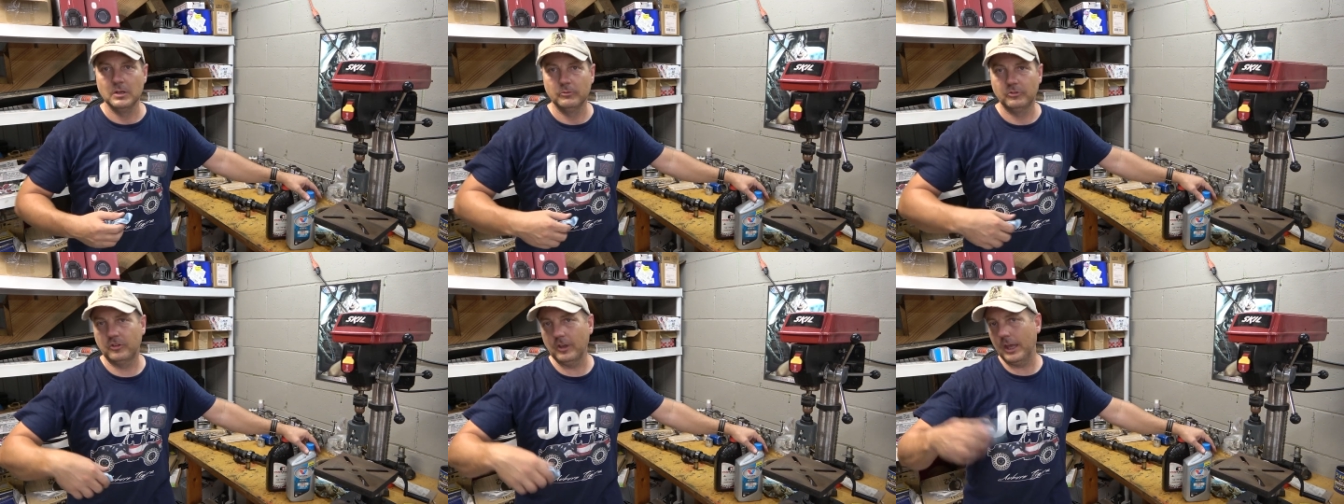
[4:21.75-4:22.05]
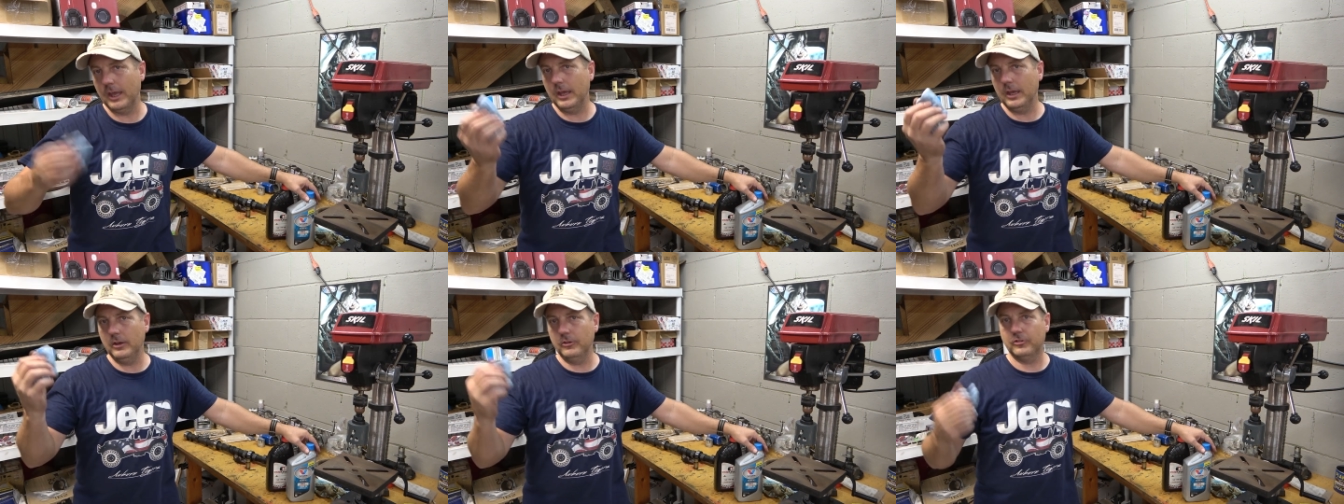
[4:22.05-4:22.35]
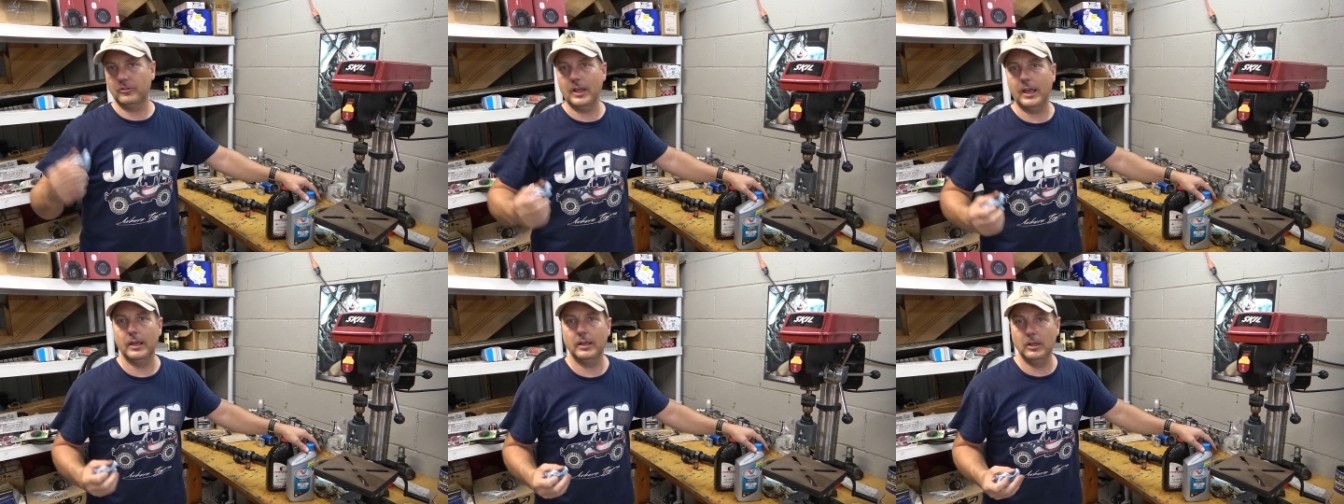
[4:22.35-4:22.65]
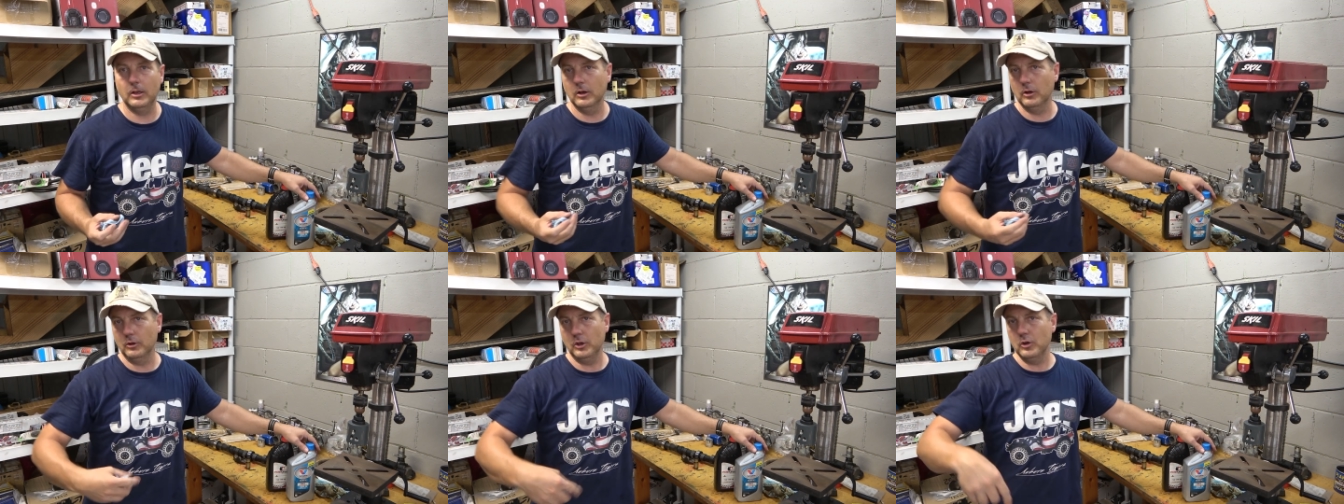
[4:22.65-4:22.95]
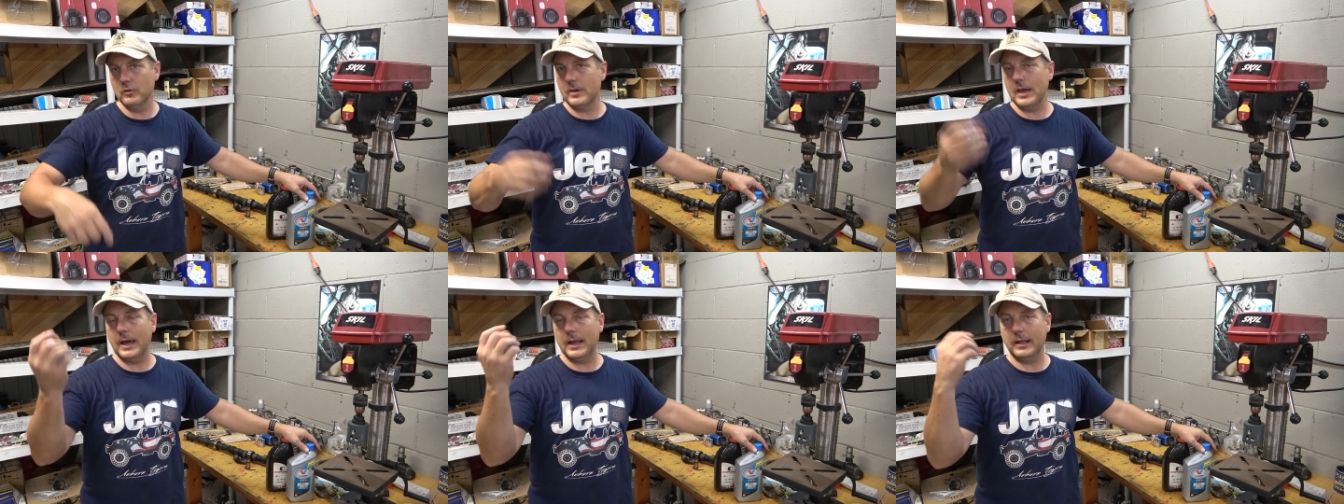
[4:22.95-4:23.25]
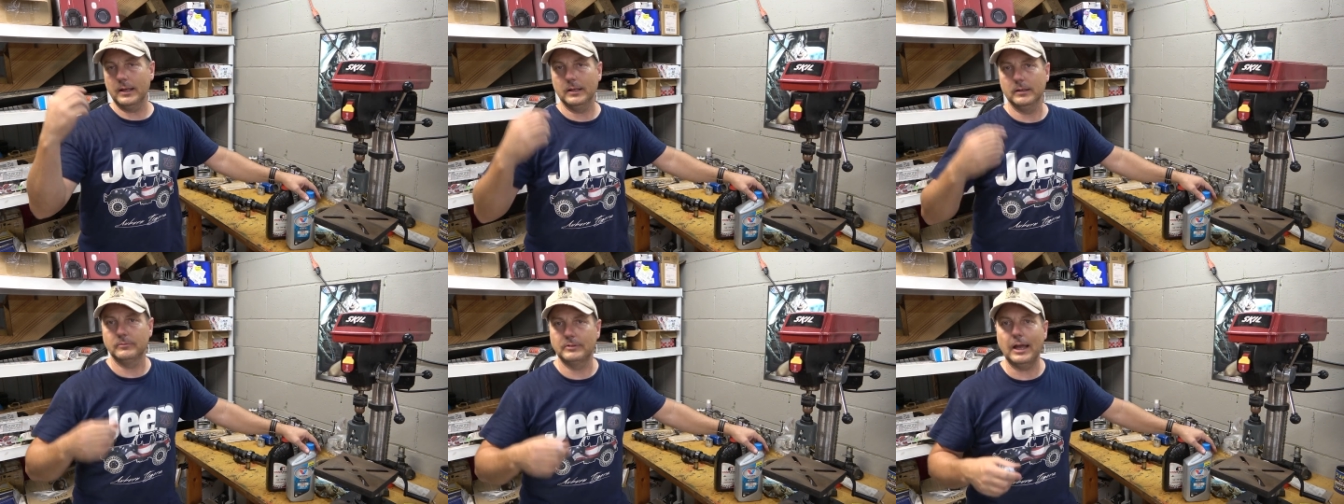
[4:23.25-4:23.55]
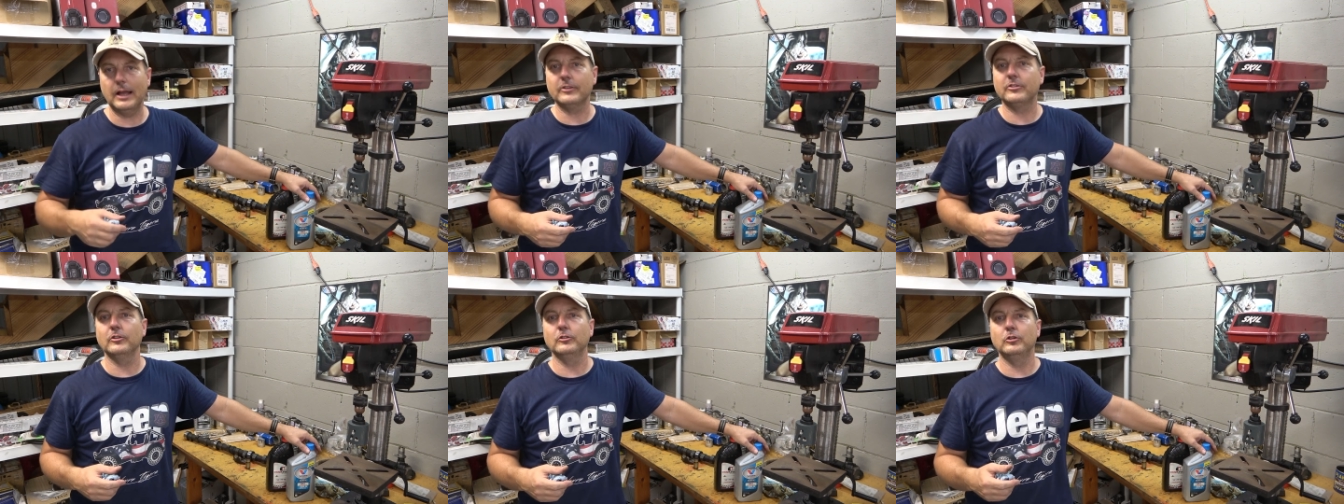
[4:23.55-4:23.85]
say, stand, you know, you got a
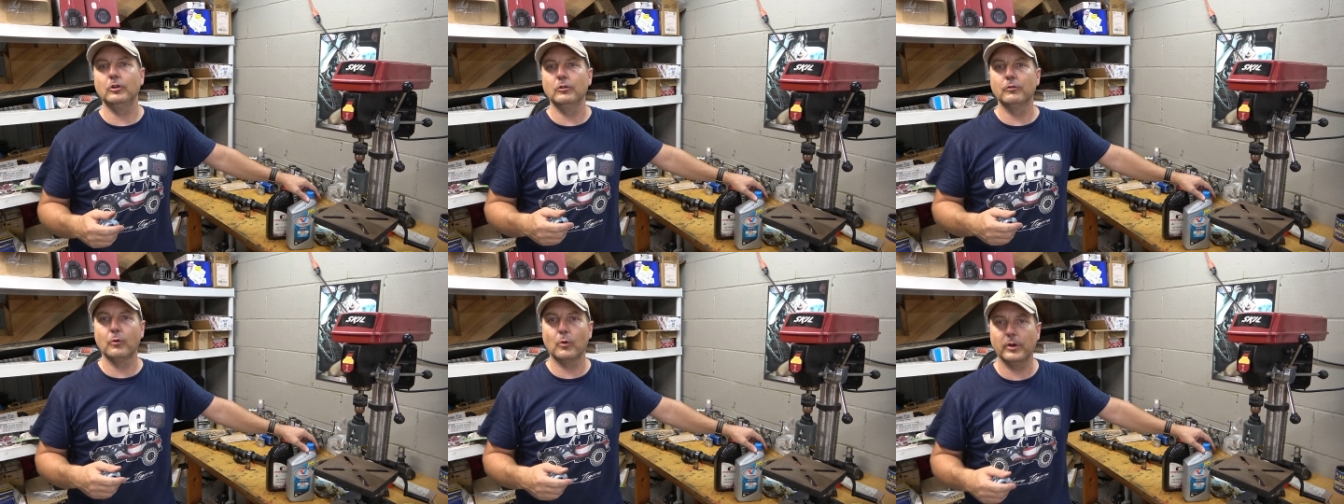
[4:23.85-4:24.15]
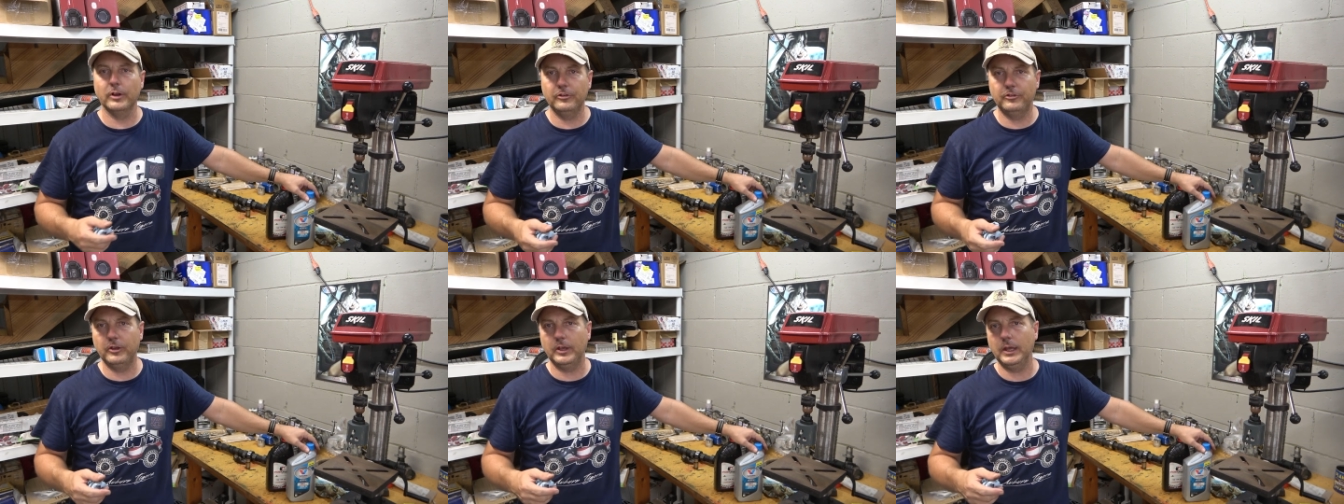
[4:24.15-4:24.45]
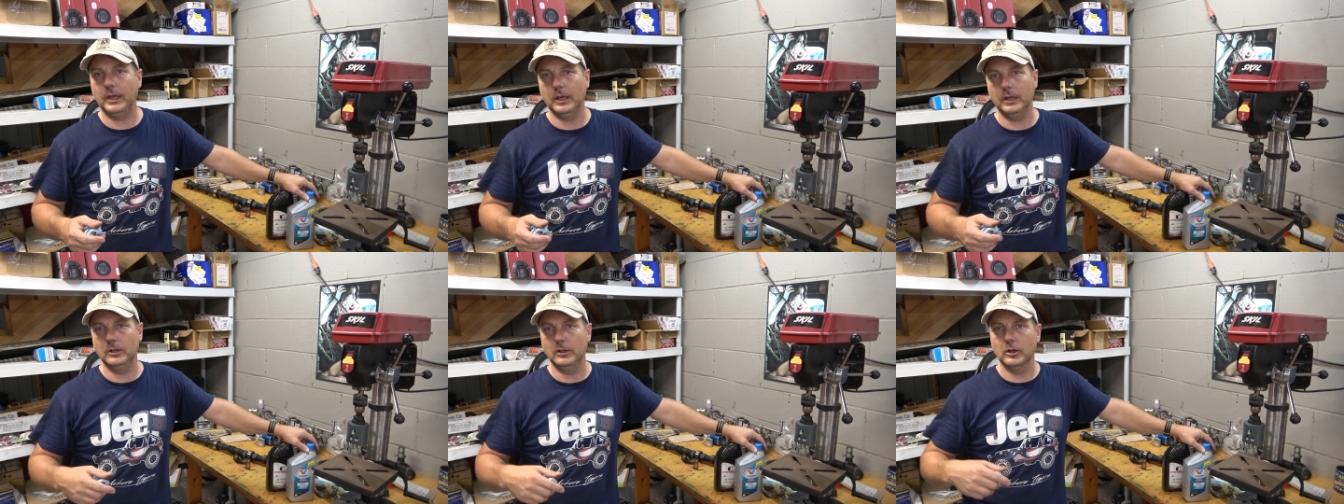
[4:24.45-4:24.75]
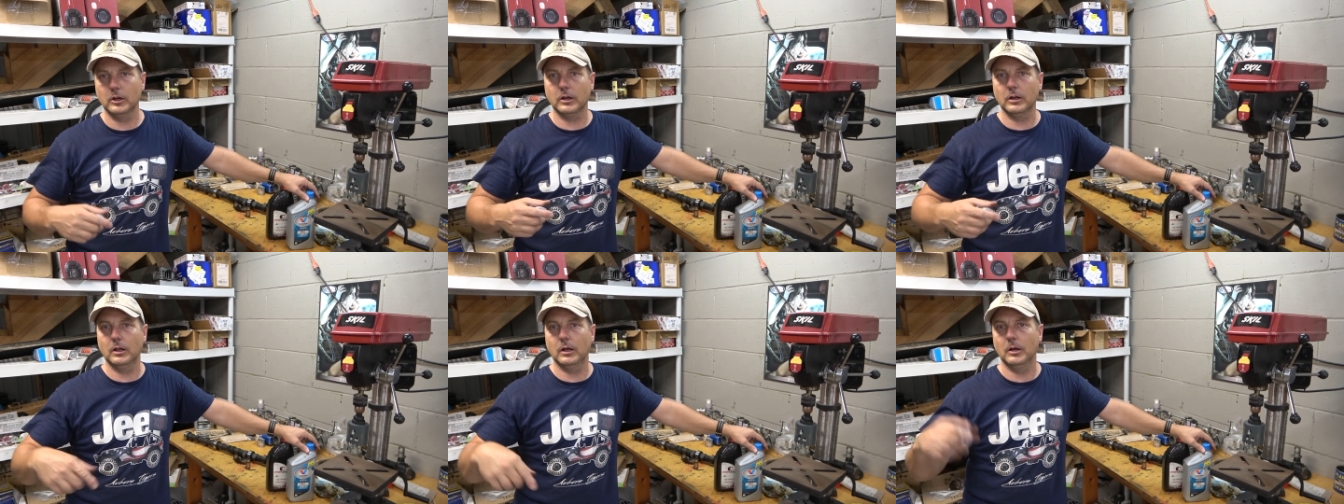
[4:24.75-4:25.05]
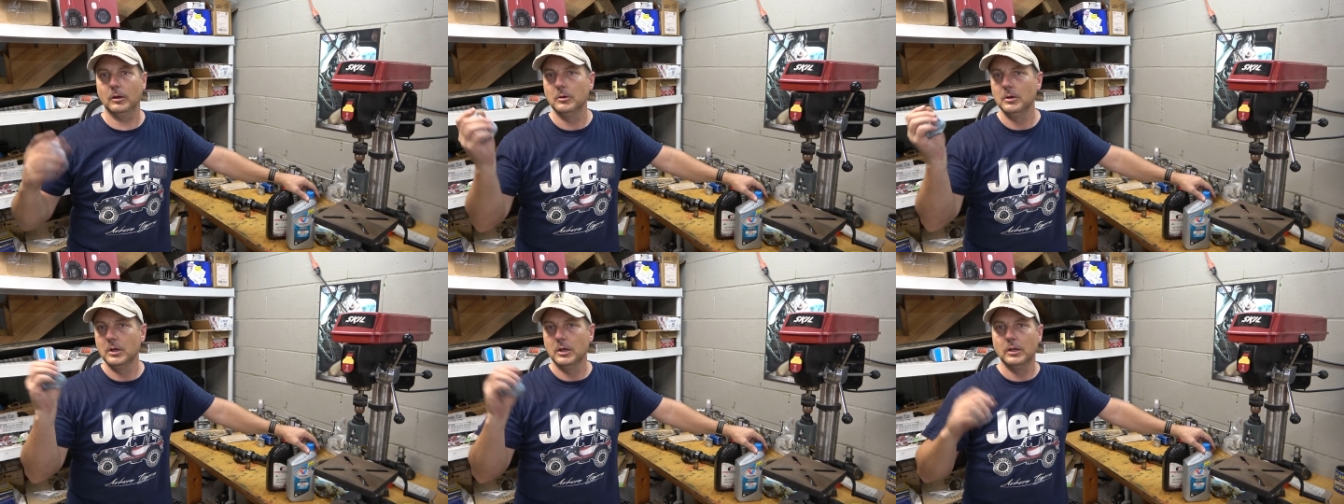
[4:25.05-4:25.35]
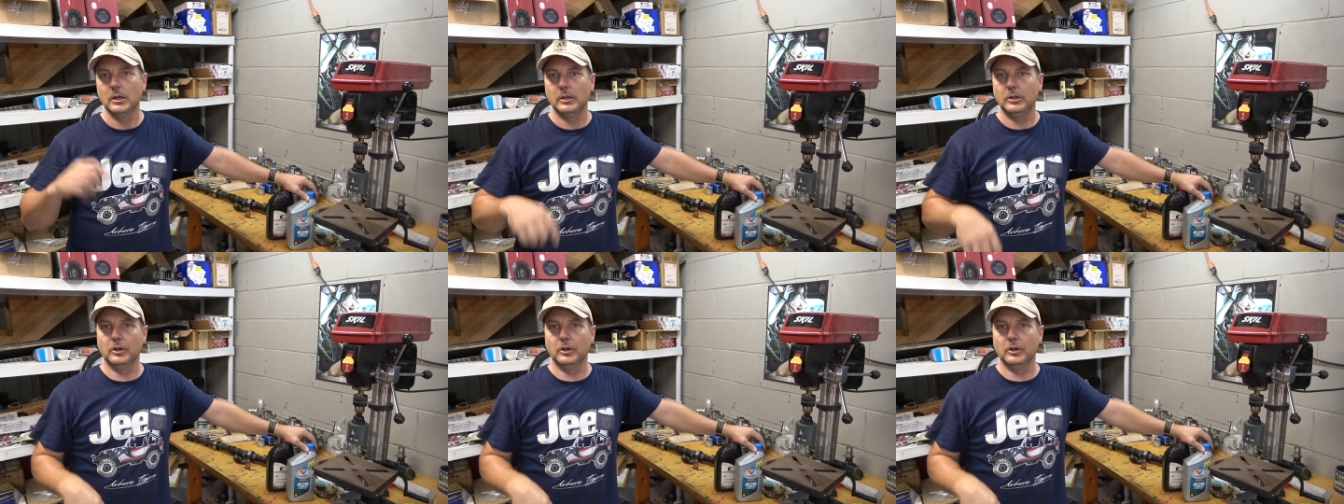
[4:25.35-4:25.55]
Datsun 240Z and you're gonna,